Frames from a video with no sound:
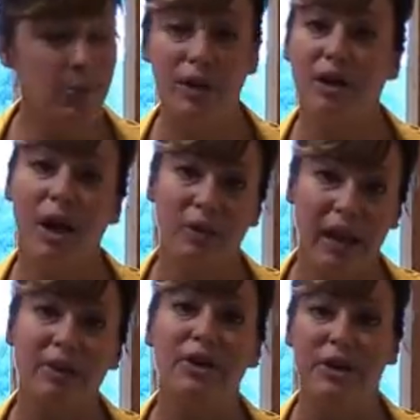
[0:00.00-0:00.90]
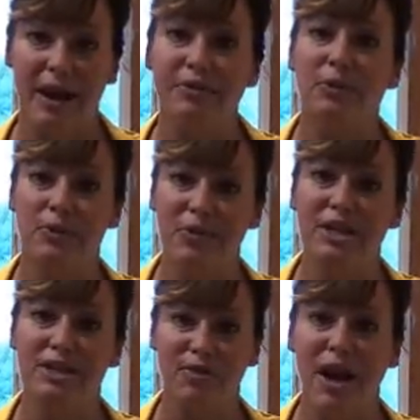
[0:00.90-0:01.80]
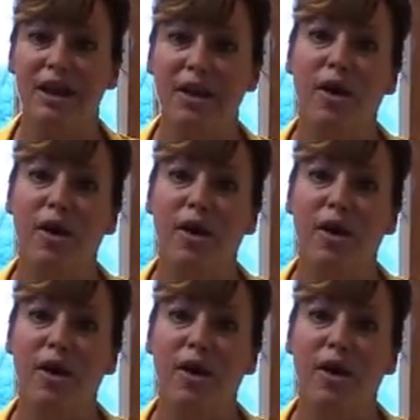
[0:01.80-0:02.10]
put it all together here after we finish frying